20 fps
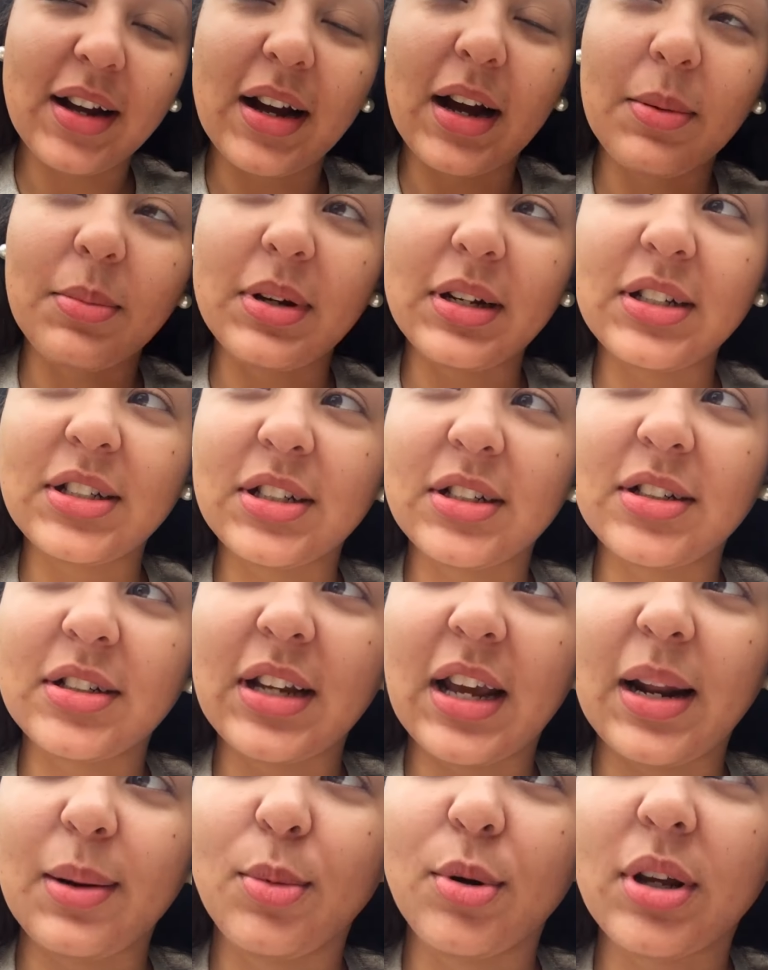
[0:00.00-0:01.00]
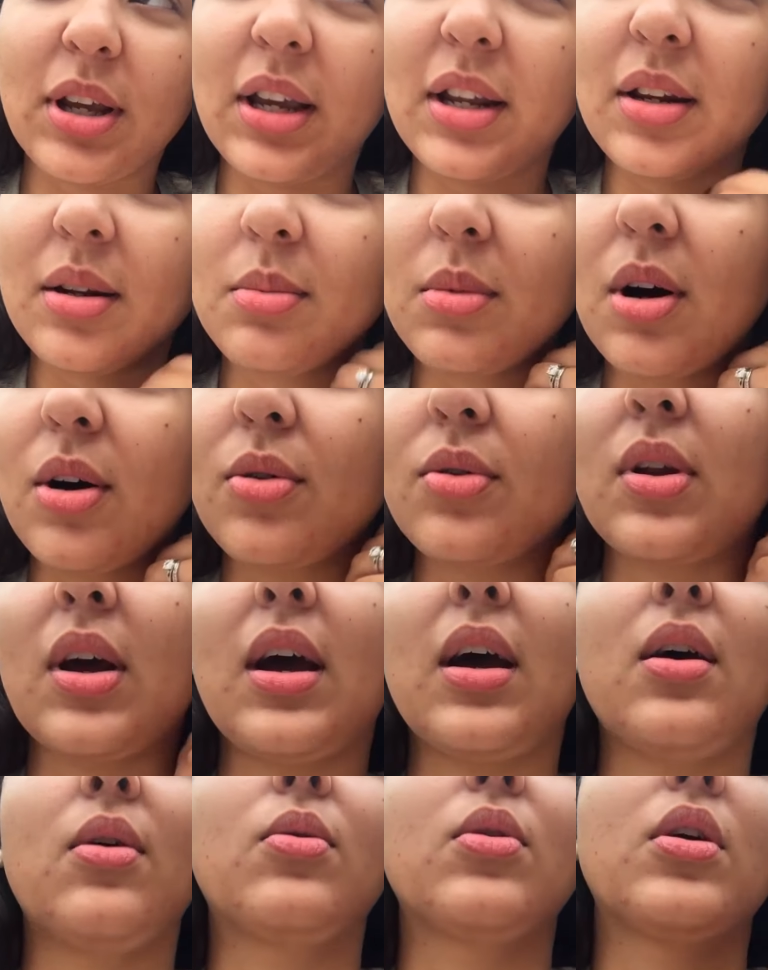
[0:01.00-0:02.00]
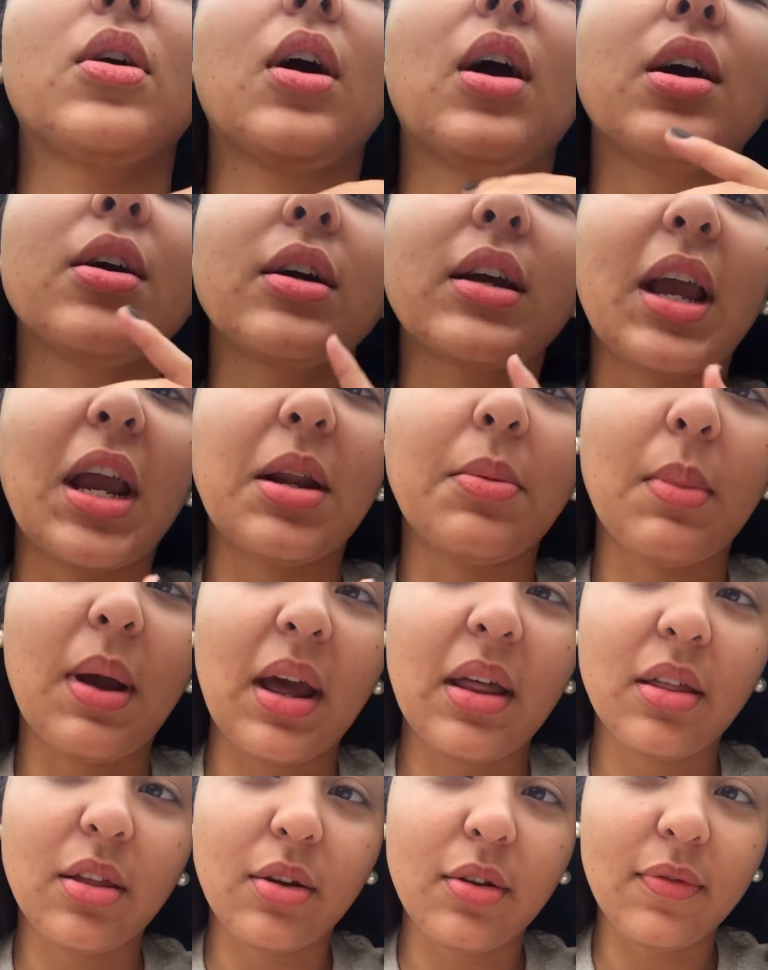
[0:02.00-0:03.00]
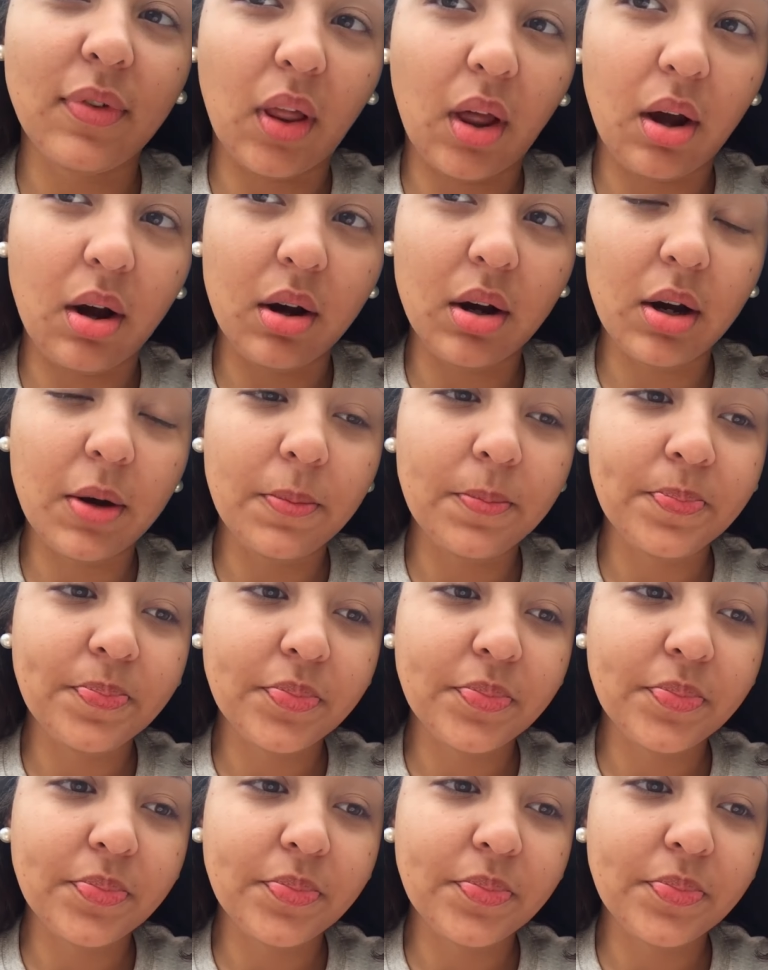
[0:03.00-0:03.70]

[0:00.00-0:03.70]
I mentioned Animal Kingdom on our Hurricane Matthew vlog.